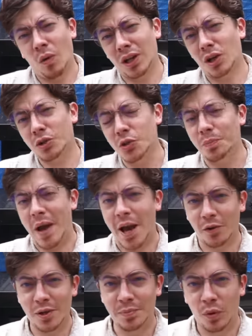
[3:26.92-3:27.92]
while all you
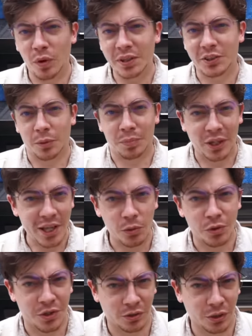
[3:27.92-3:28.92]
battery boys are playing
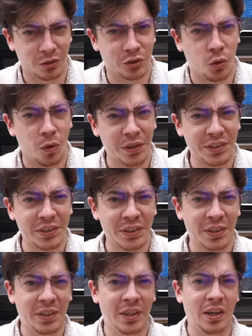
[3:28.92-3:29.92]
with your little toys,
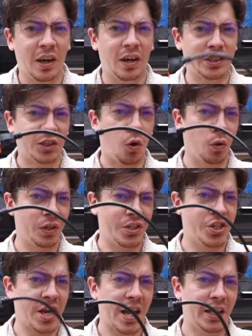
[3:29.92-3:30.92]
us corded
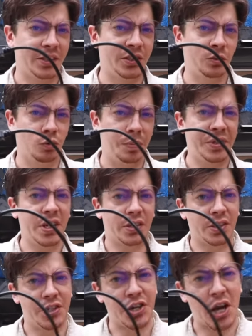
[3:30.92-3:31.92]
chads will be getting the